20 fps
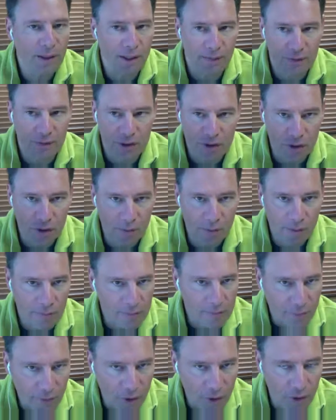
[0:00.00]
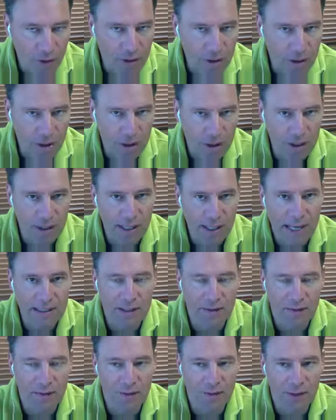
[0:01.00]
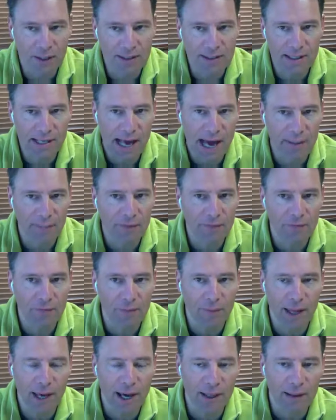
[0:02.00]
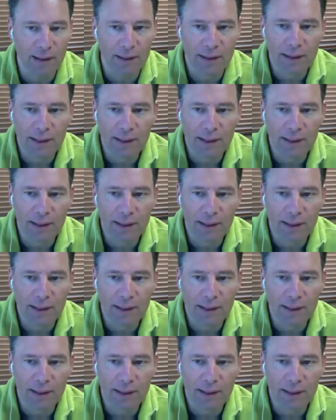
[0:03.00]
You have a stream of referrals. There's just lots of good things that happen from that.